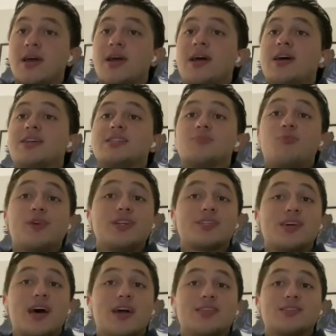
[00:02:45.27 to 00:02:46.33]
Spring
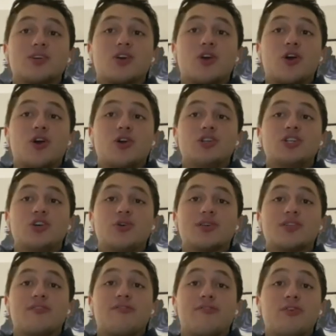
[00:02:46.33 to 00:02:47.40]
tides occur during
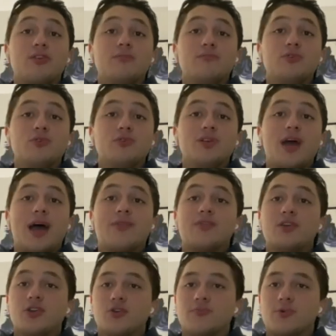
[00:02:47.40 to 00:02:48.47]
the full moon and the
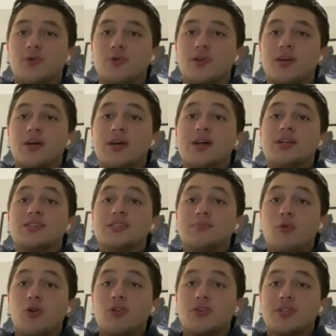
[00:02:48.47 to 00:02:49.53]
new moon.
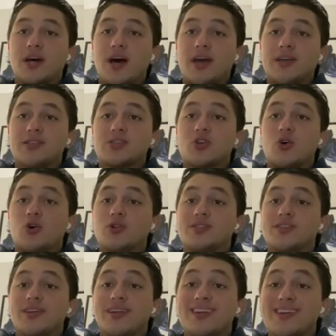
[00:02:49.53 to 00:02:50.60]
Smaller tides,
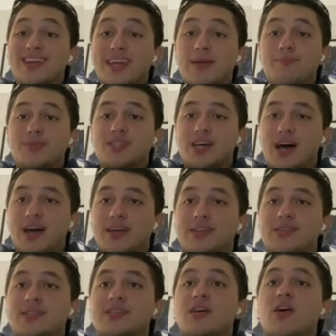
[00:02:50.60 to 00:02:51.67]
called neap
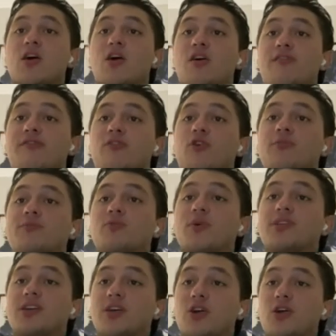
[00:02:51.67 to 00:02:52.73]
tides, are formed when
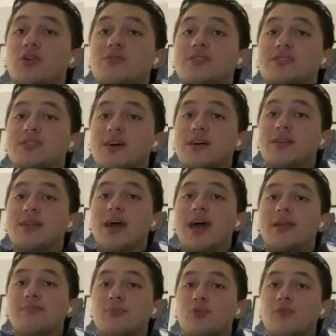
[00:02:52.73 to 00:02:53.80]
the Earth, sun,
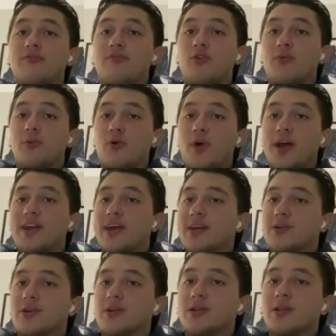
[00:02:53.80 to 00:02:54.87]
and moon form a right
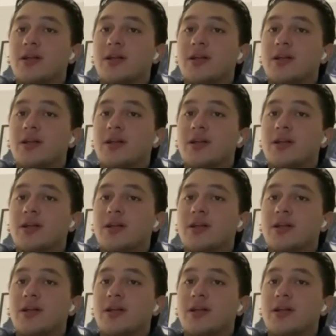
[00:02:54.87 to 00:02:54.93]
angle.